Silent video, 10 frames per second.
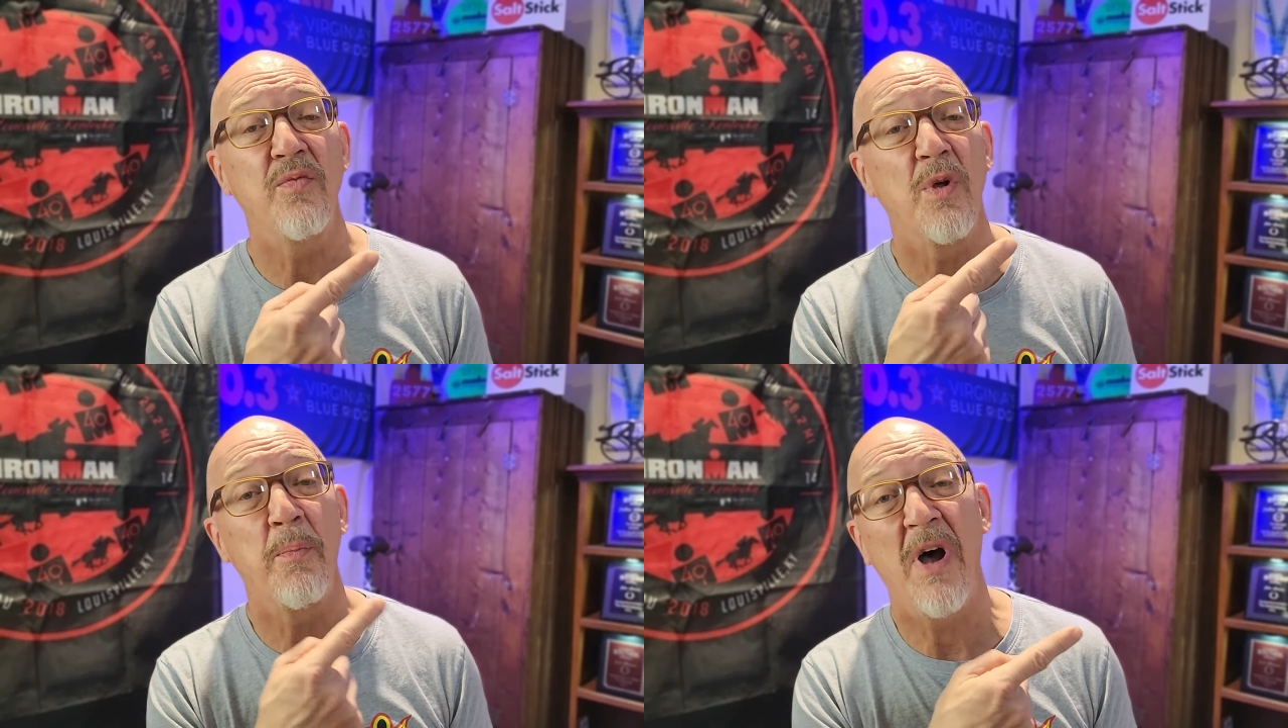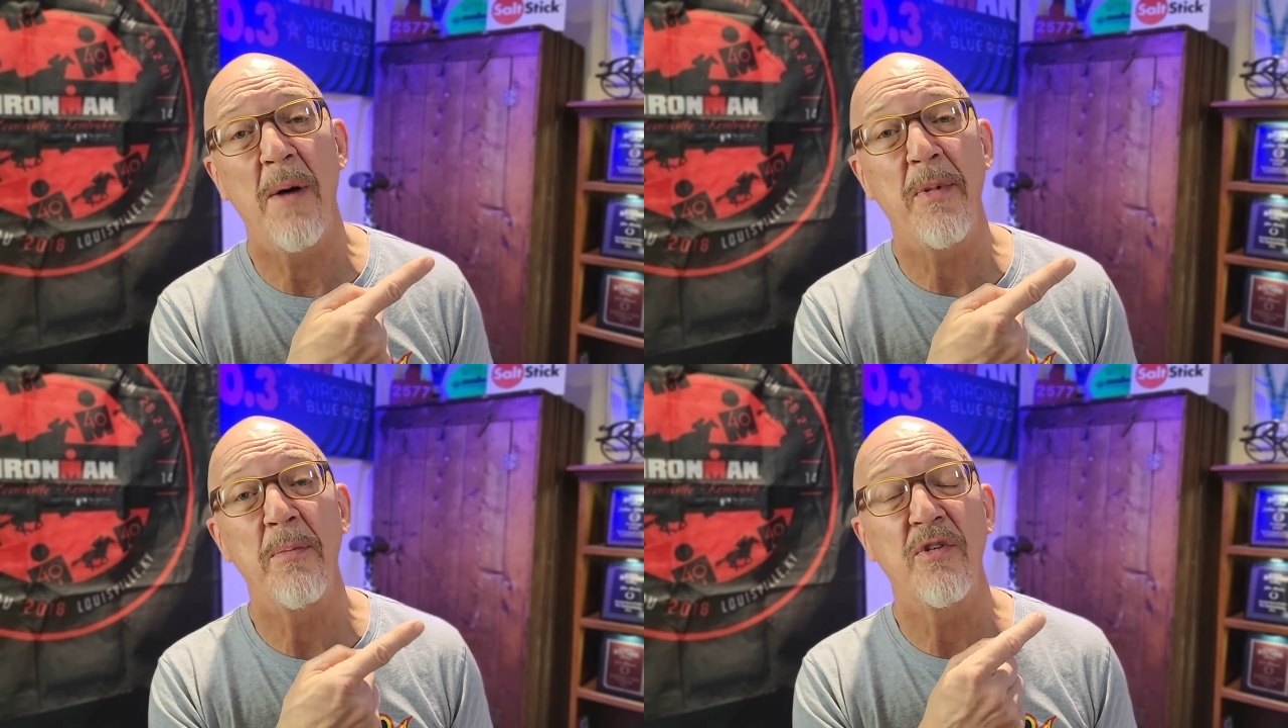Will pop
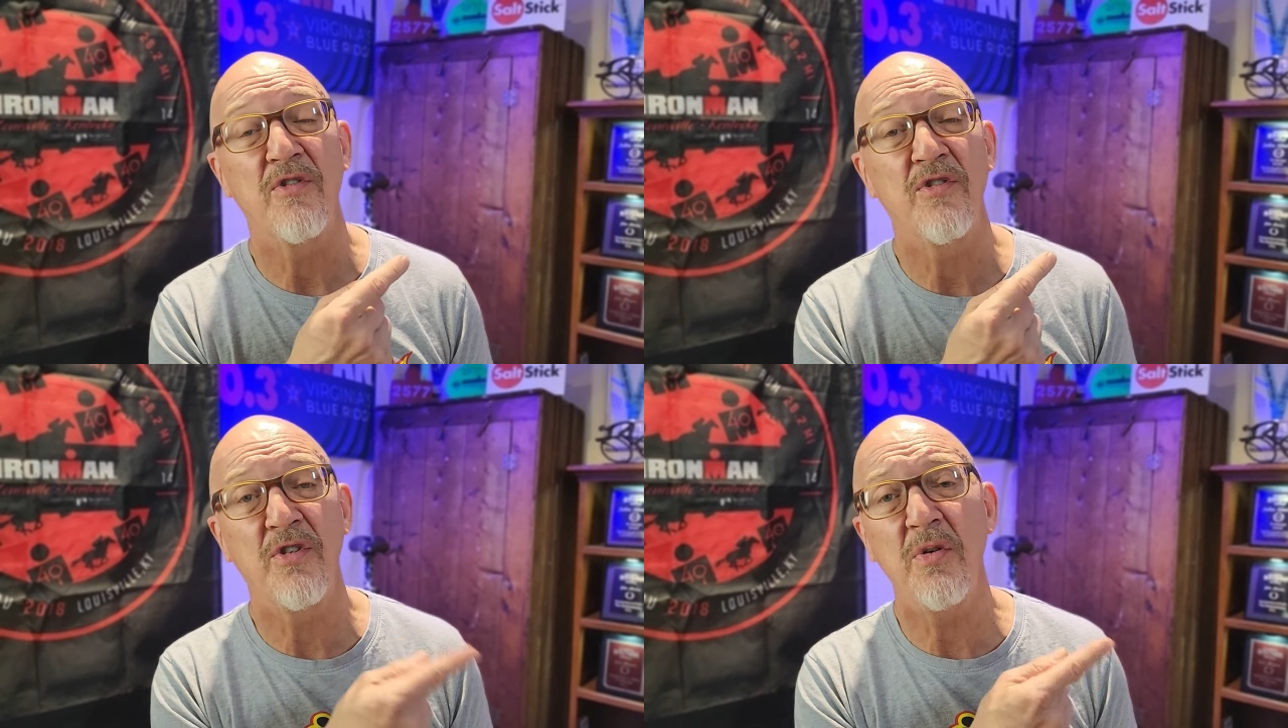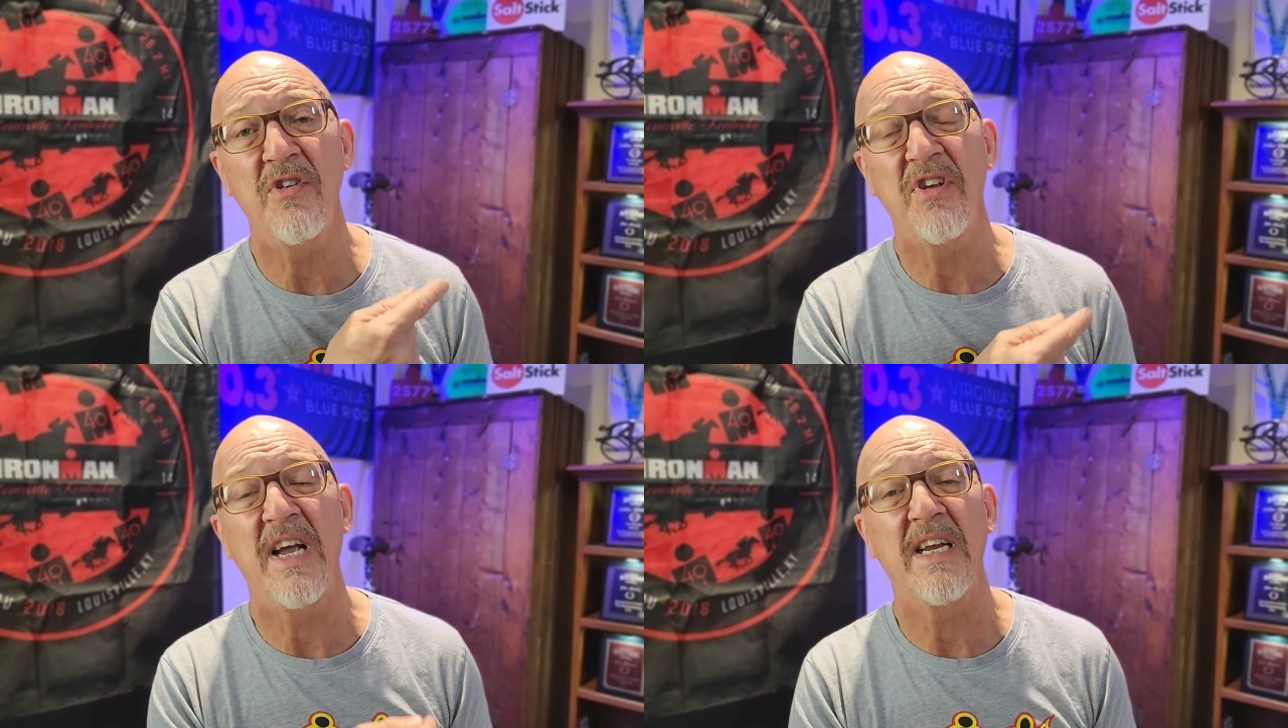up as soon as
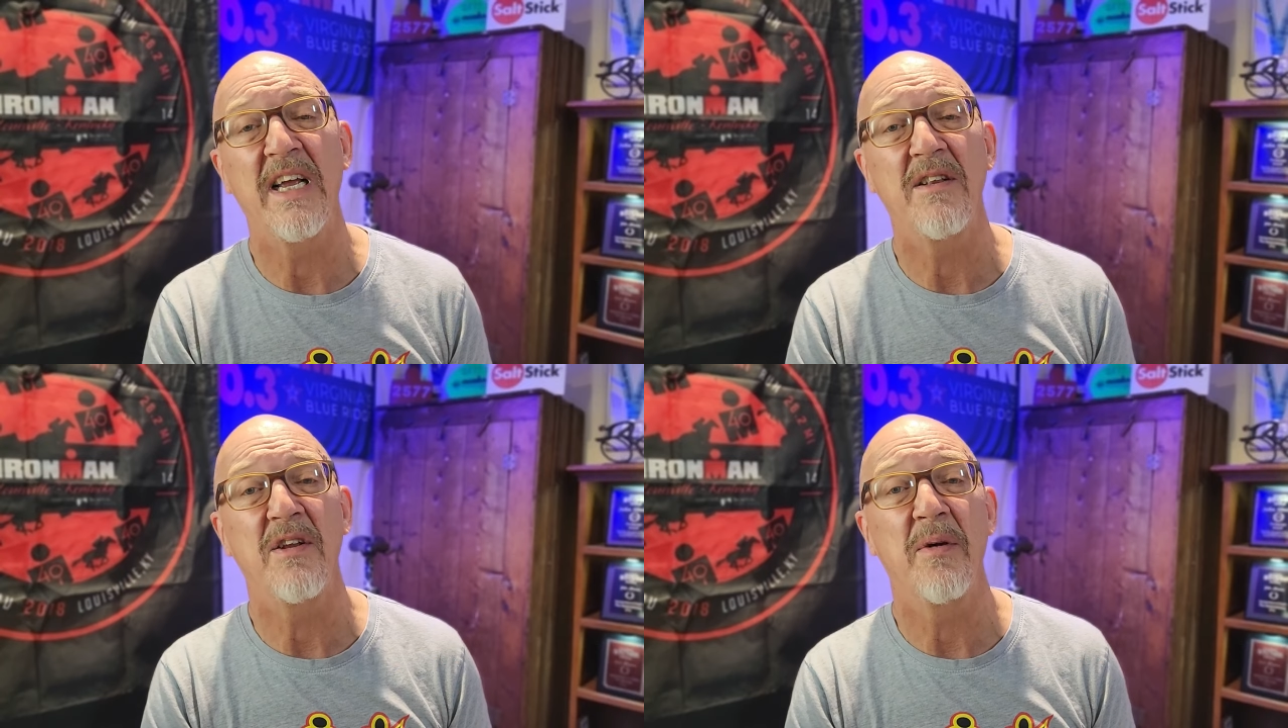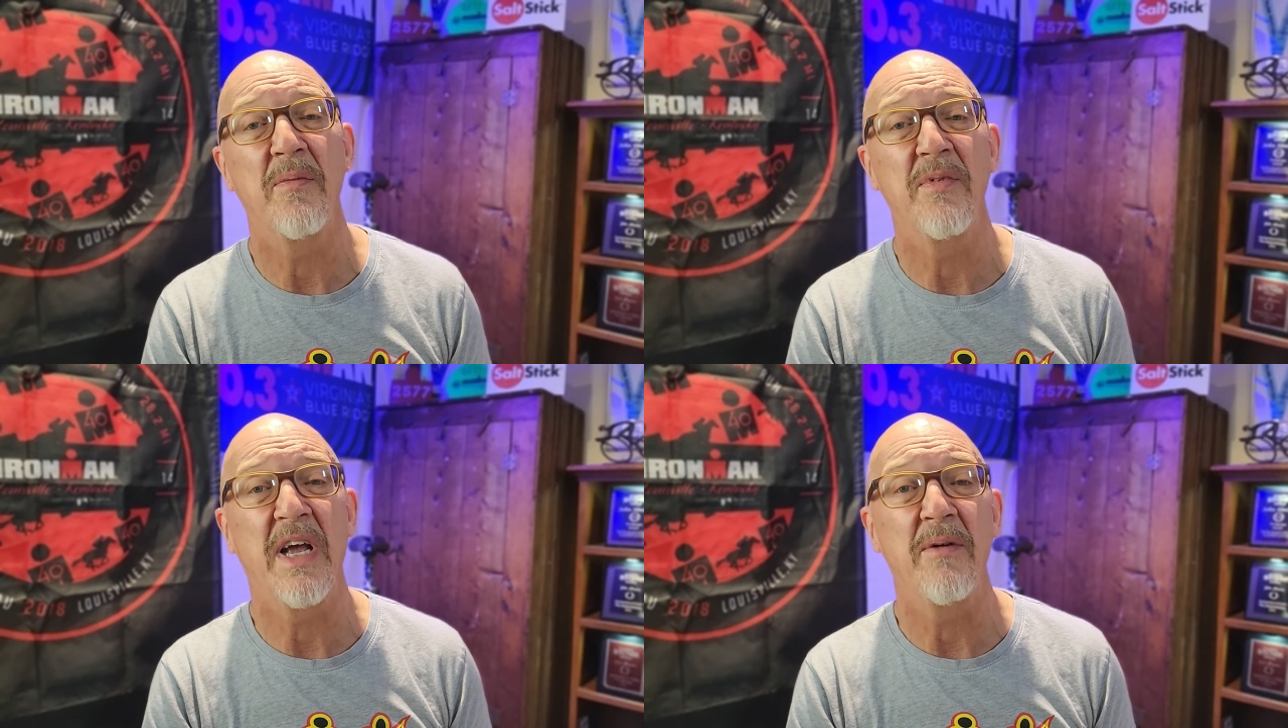I get that